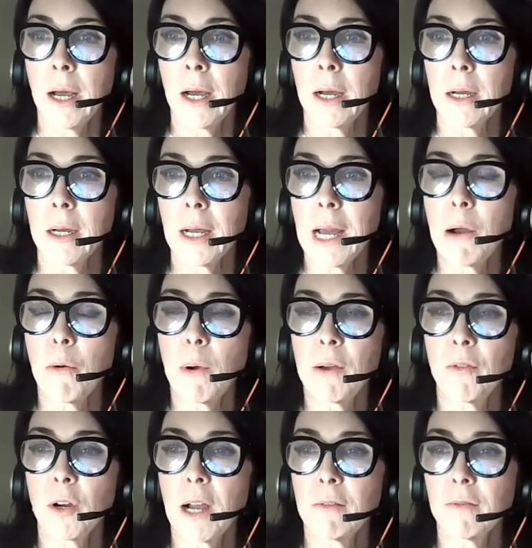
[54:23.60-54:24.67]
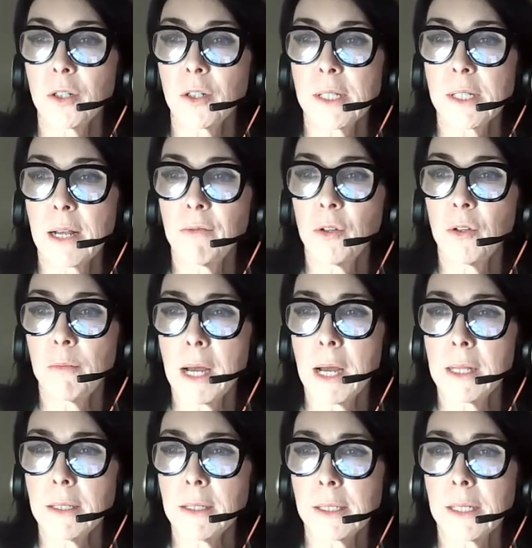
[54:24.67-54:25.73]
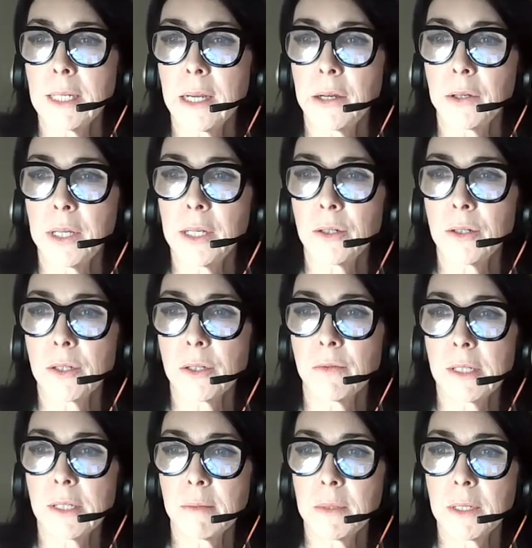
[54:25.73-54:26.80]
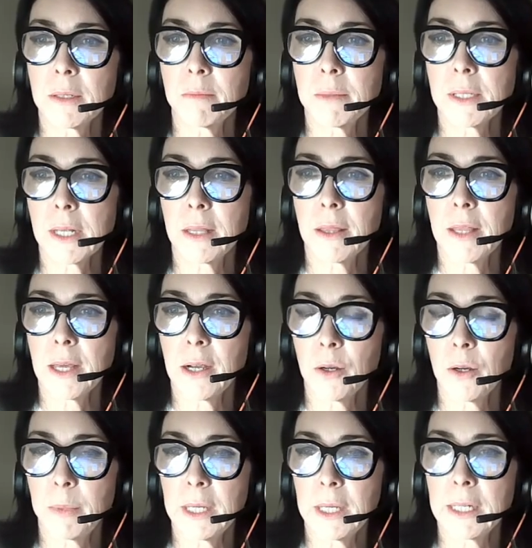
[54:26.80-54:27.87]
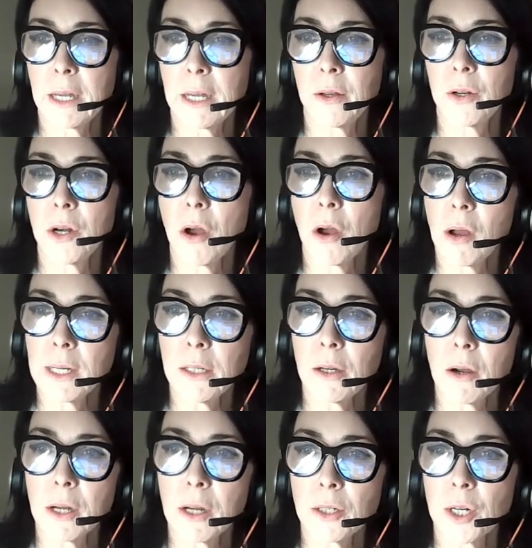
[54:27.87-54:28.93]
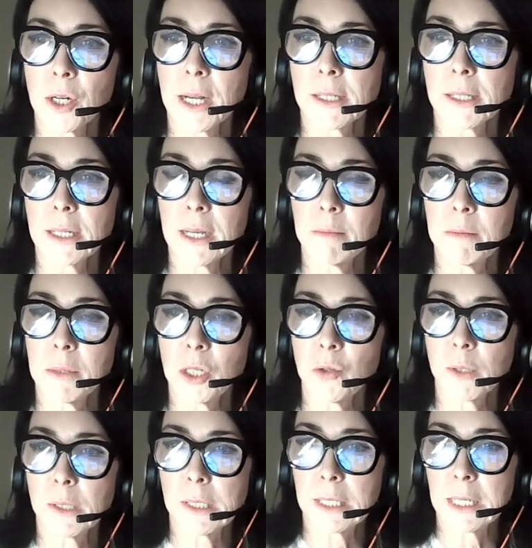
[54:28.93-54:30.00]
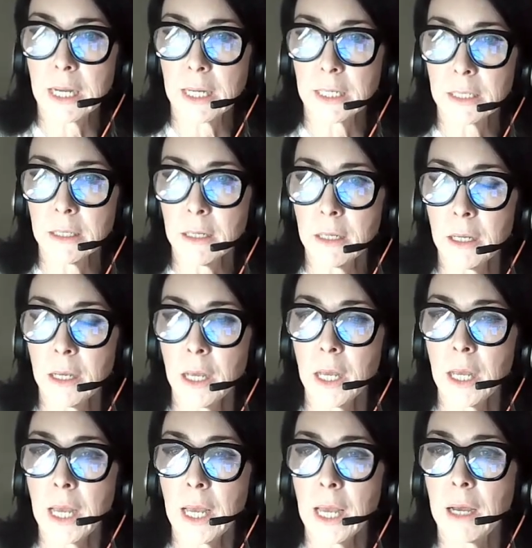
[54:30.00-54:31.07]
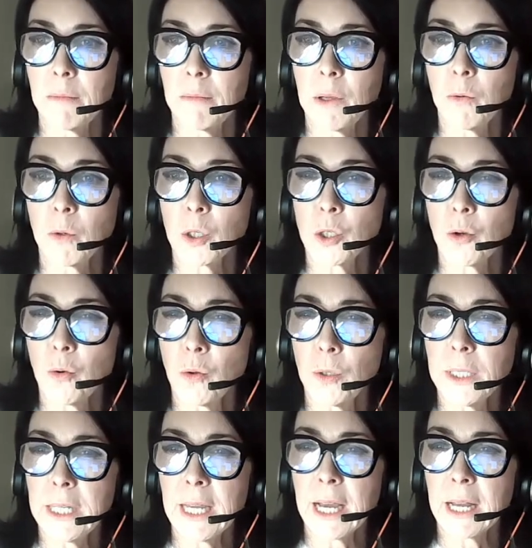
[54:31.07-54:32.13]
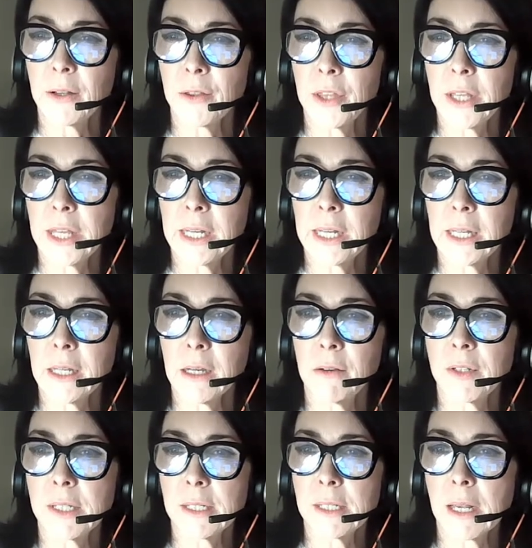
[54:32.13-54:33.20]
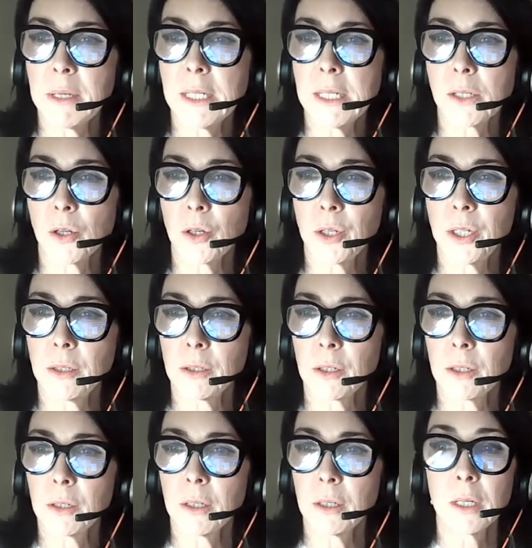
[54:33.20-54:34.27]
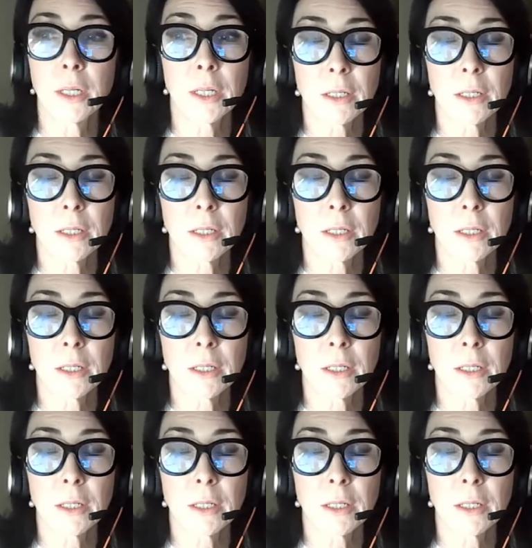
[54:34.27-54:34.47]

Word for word: Uh, however, after several months and now years of symptoms and therapy, another non contrast image was done. And we were told he had a thinning of his semicircular,